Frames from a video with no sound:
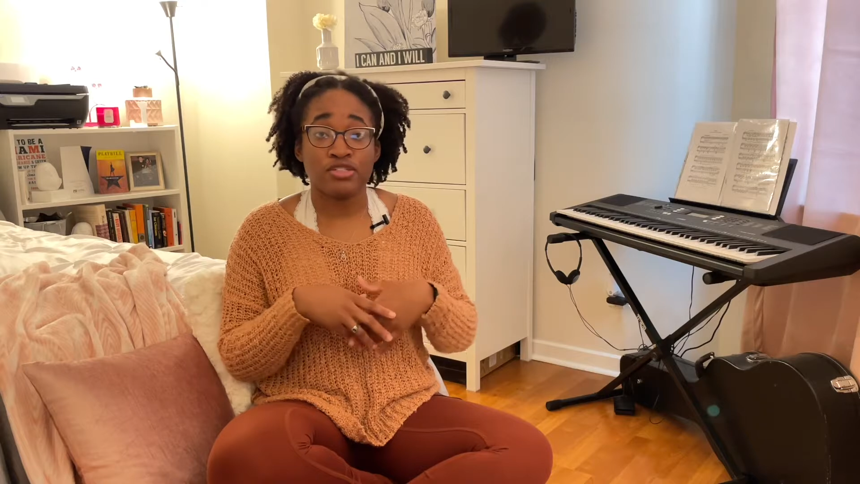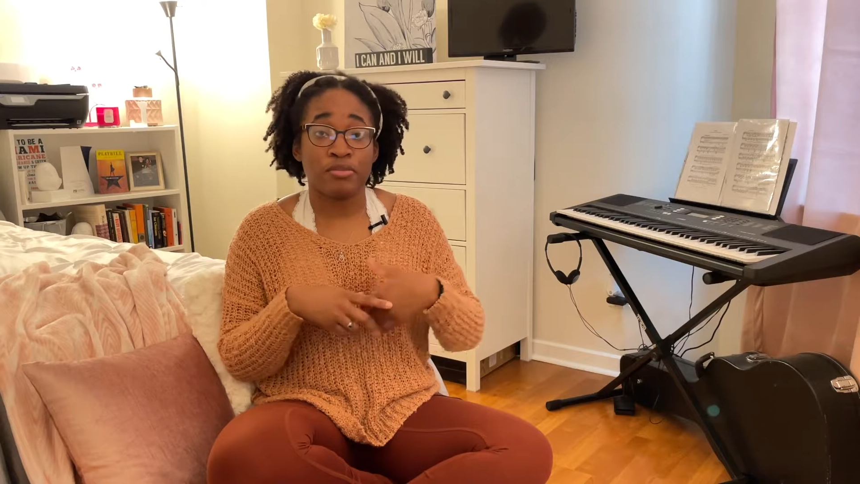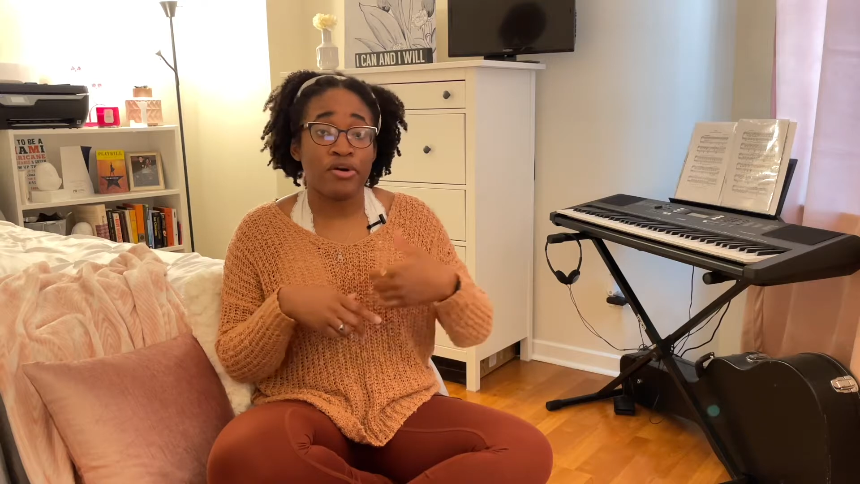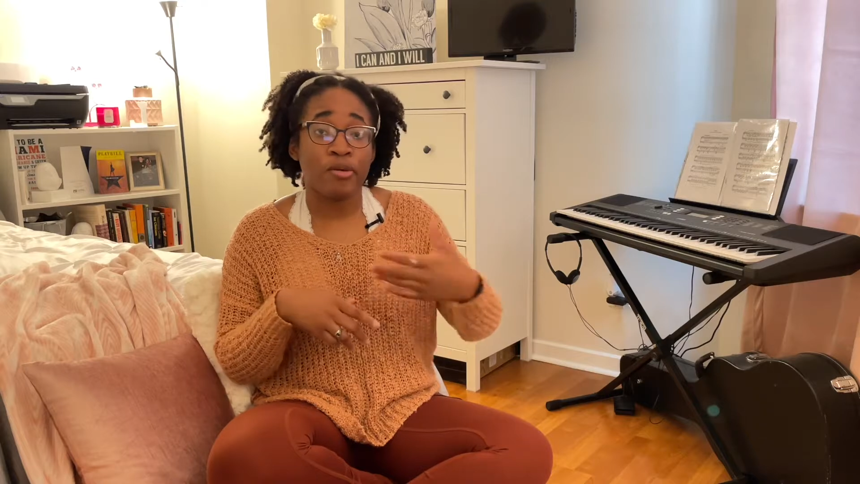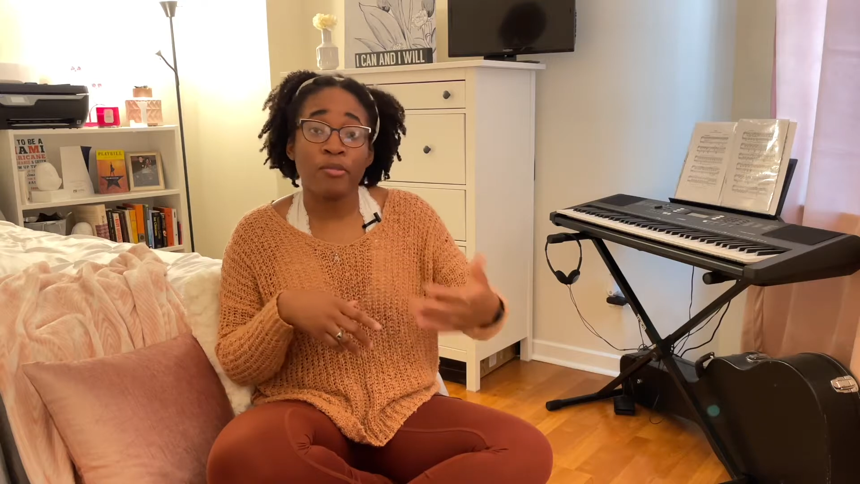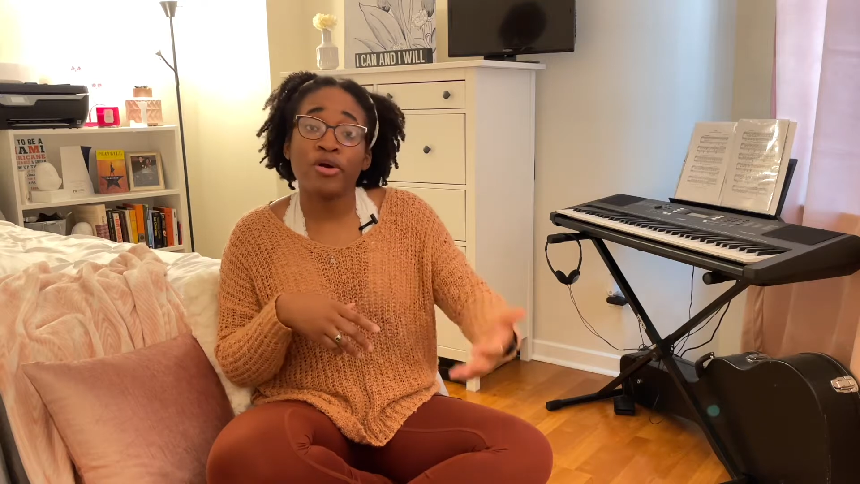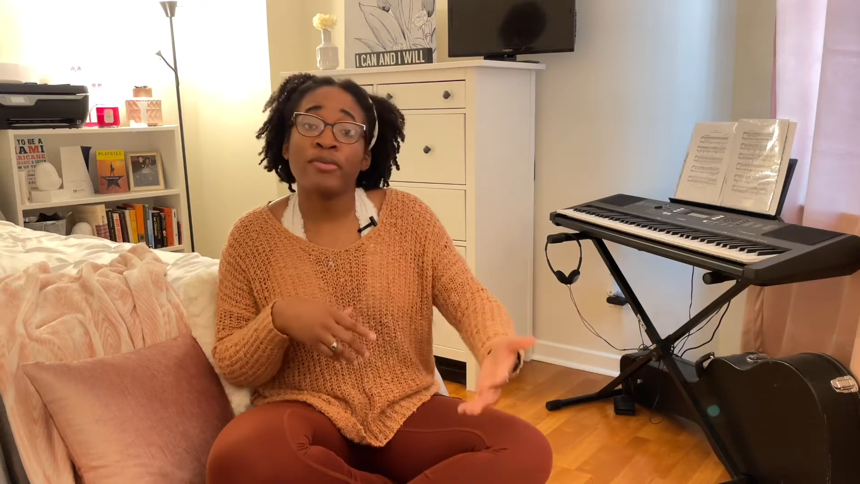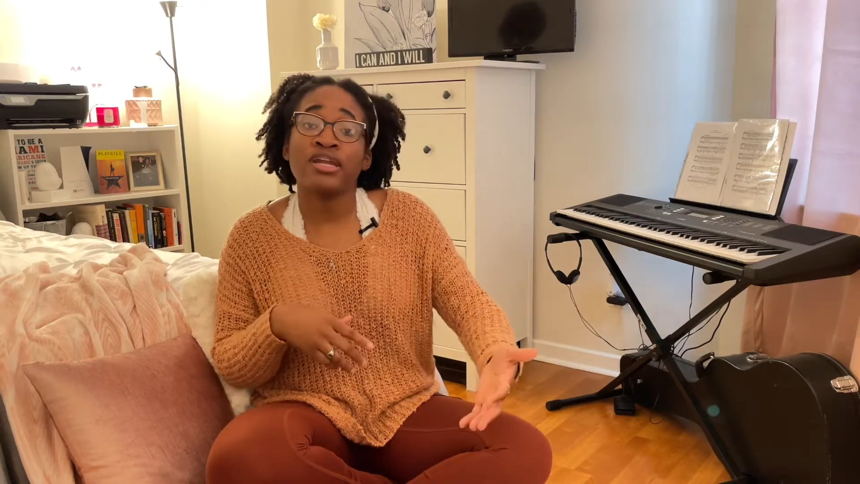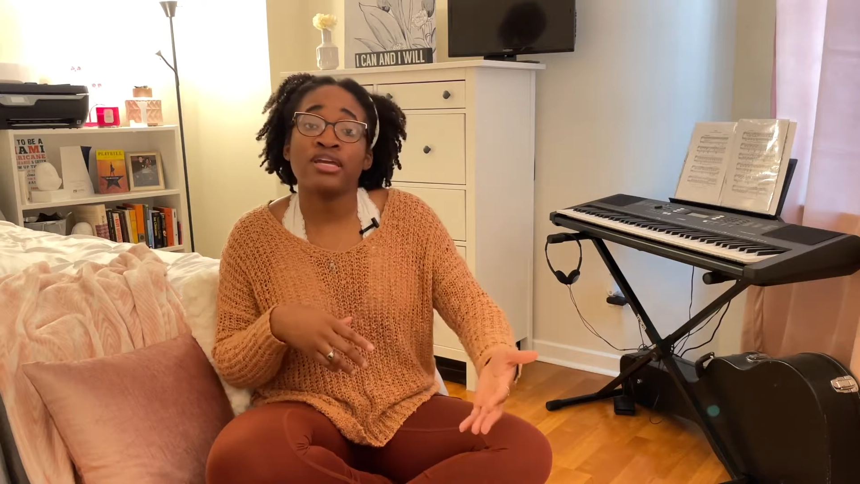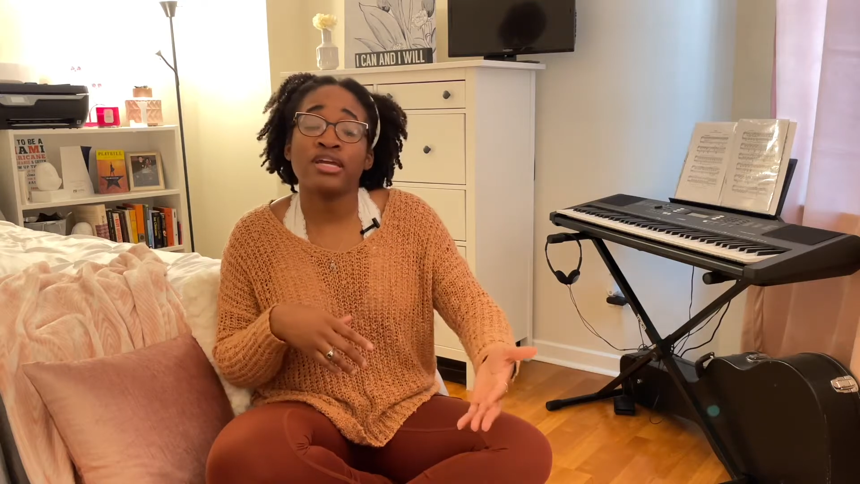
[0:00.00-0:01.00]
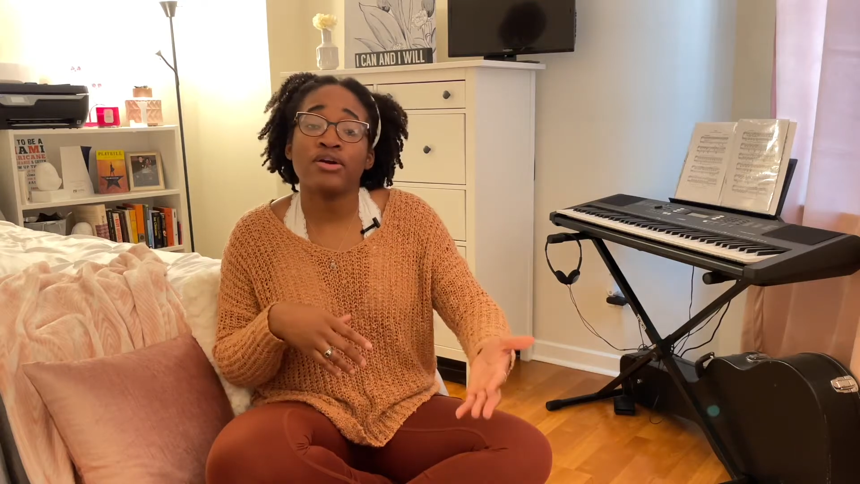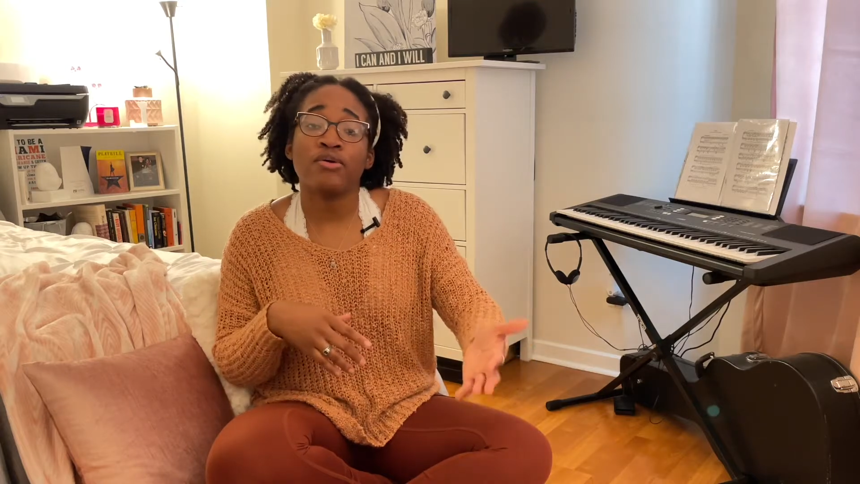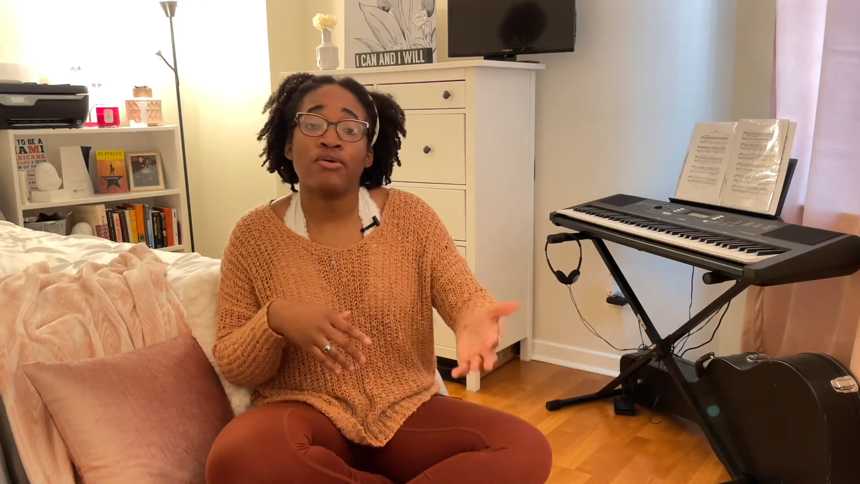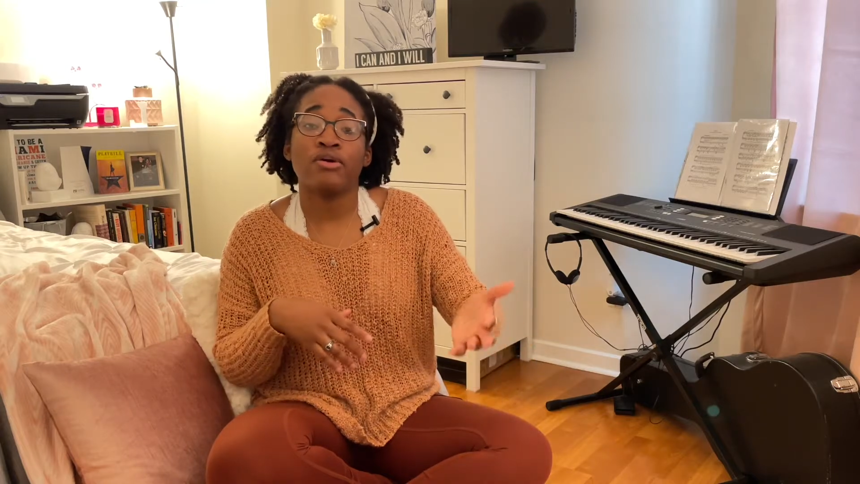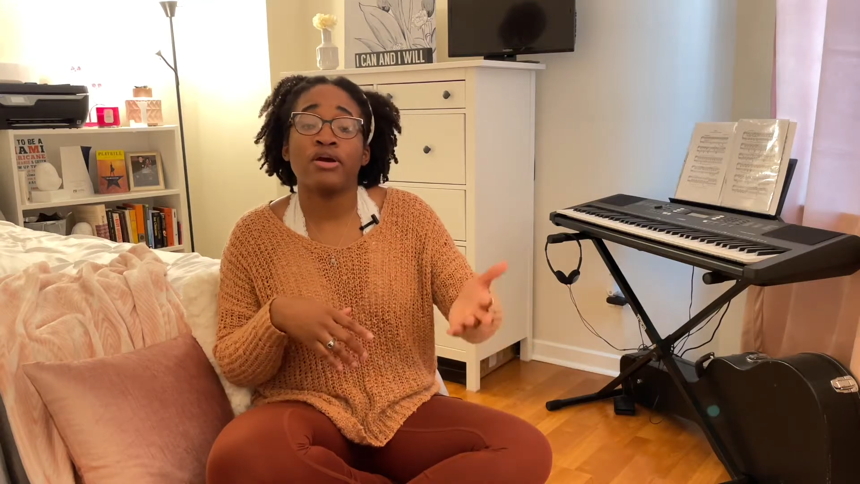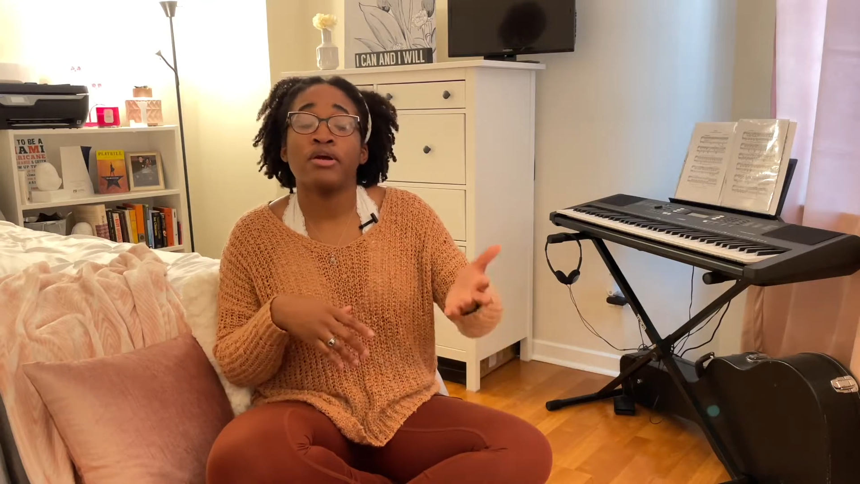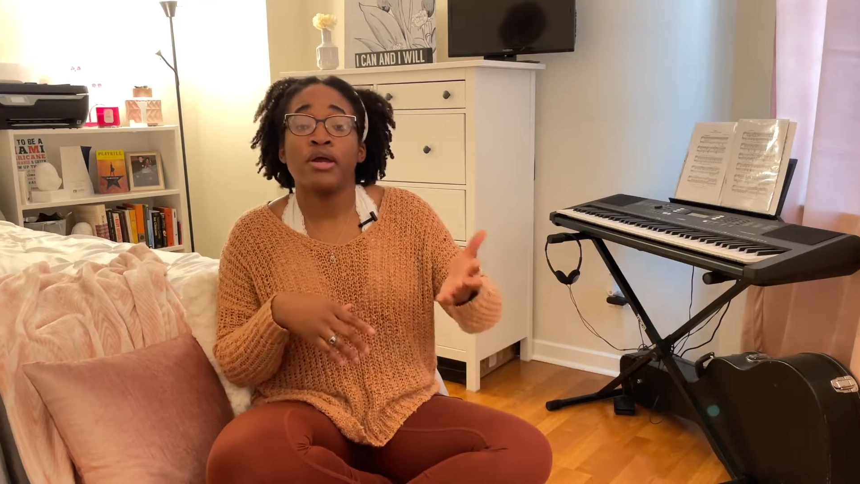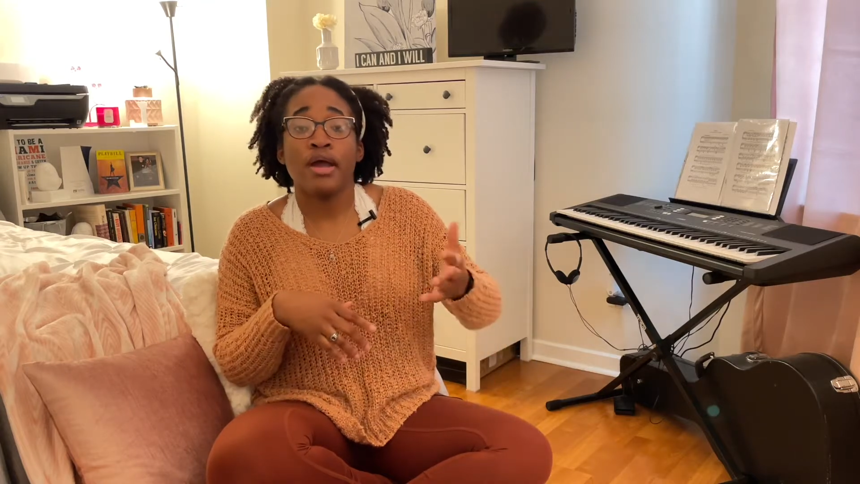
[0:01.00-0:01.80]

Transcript: to borrow more money or